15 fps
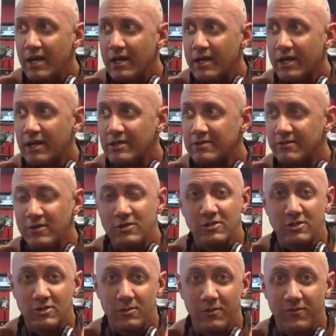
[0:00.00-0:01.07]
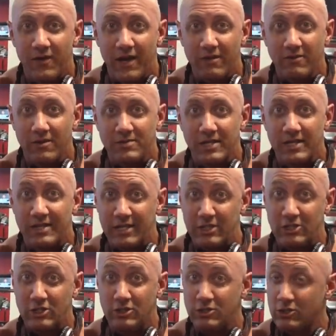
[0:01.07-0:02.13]
Because if you use the Super Fat Gripz, they
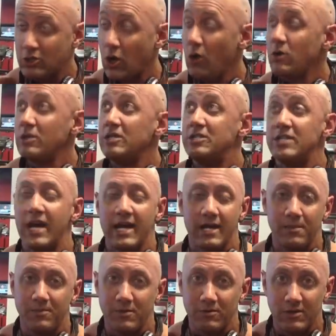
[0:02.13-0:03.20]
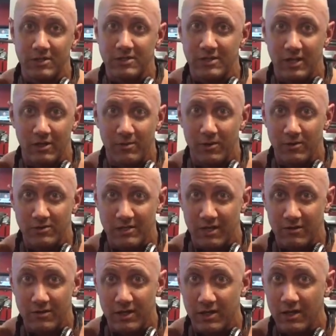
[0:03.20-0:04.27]
totally jack up your wrists and elbows and
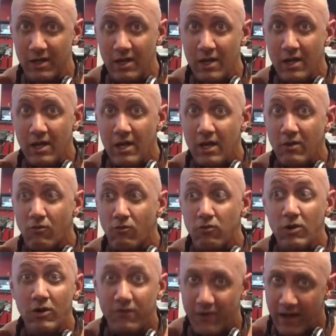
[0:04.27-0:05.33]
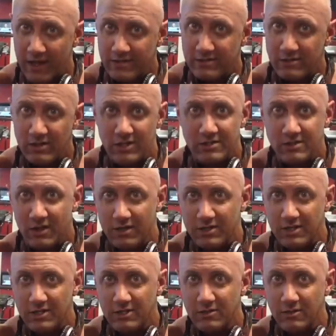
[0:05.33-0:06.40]
everything real fast, and you get scar
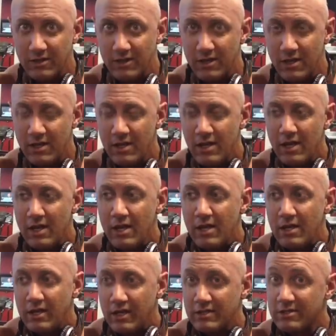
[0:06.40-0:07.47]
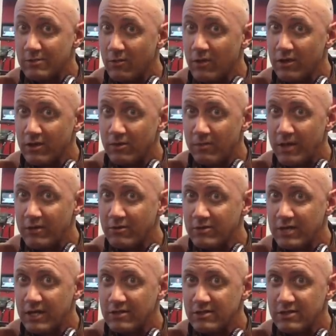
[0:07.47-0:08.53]
tissue, and you get some little micro
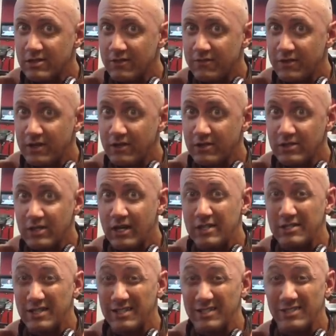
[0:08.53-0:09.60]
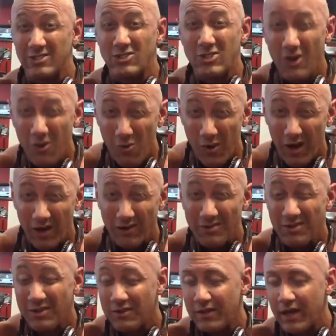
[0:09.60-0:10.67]
tears and stuff in there, because it isolates it so well
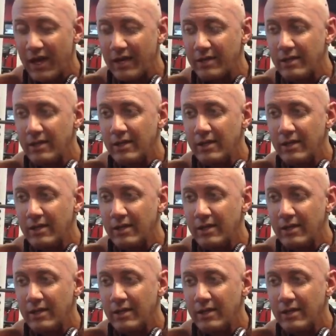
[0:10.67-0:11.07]
that